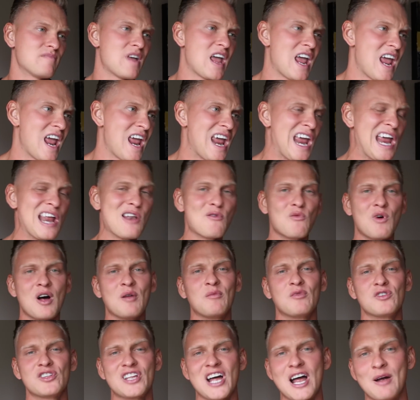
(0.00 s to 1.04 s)
and one
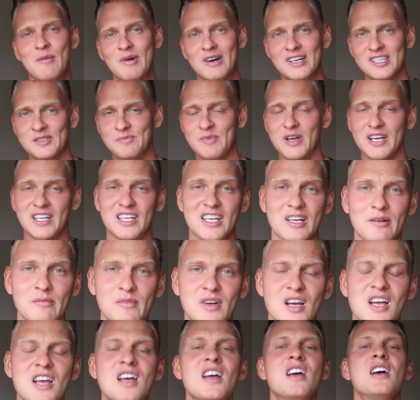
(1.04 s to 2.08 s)
more time I respect him.
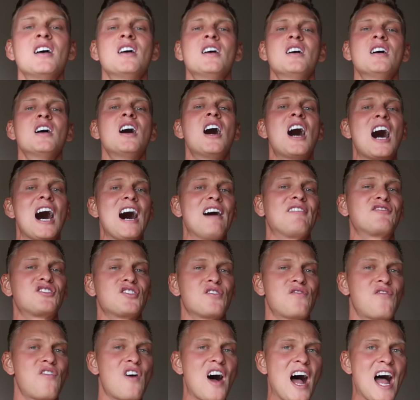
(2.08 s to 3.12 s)
After
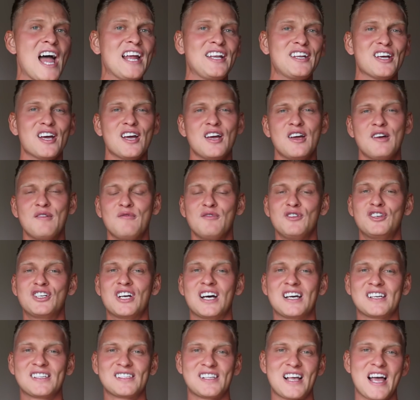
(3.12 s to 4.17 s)
fight, we
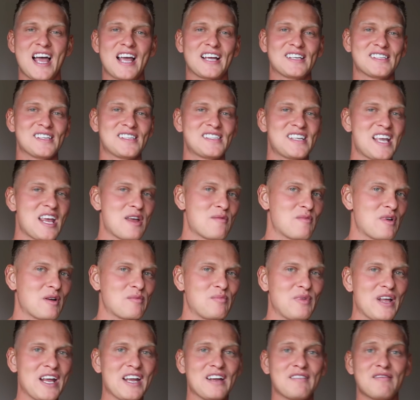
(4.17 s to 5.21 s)
just like the same, like
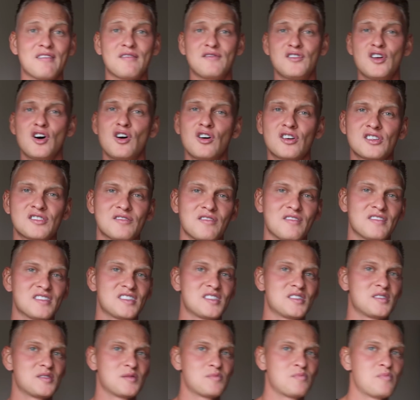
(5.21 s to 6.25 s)
playing with dogs, we
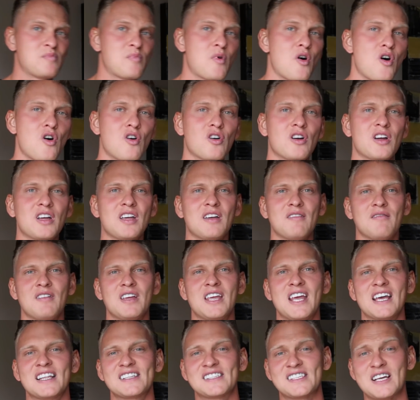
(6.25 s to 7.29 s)
spoke, we
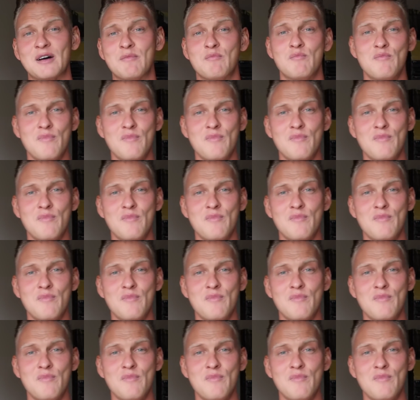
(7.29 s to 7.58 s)
get some